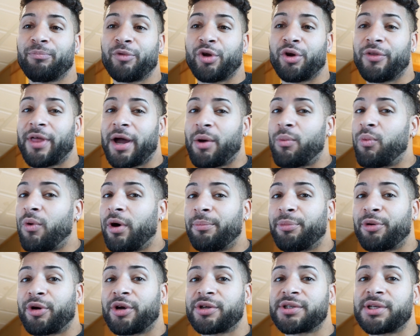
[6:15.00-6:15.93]
or that
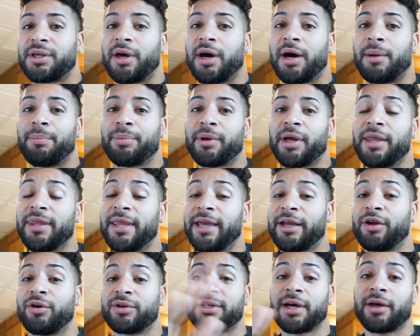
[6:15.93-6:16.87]
one person up and
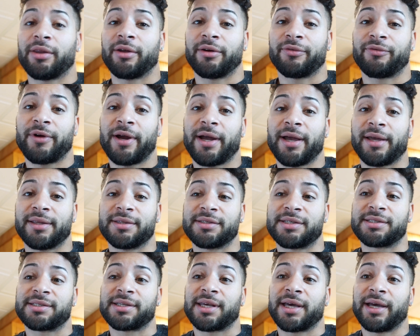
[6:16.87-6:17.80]
they go tell their
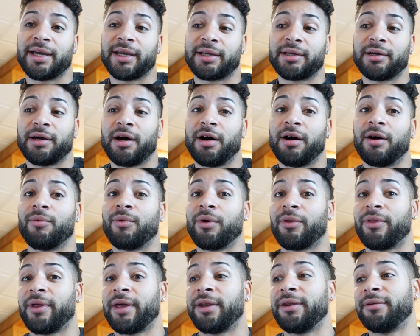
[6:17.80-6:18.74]
friends, it's like, oh,
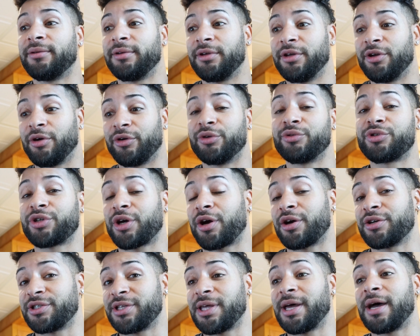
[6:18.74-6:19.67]
well then, you know, you
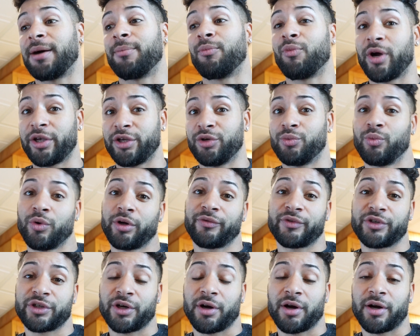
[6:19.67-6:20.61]
charge them what you would
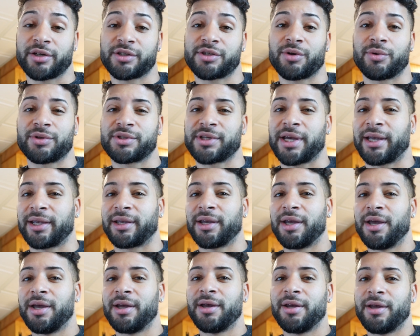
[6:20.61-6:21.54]
have charged. So it's
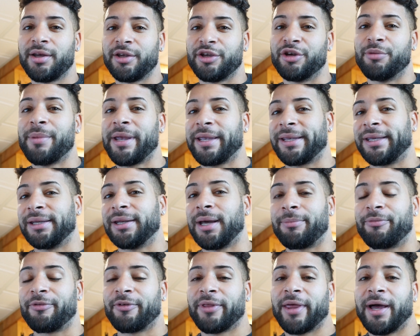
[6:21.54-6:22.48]
like you're making
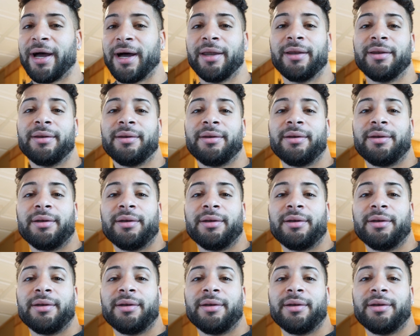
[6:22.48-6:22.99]
up for that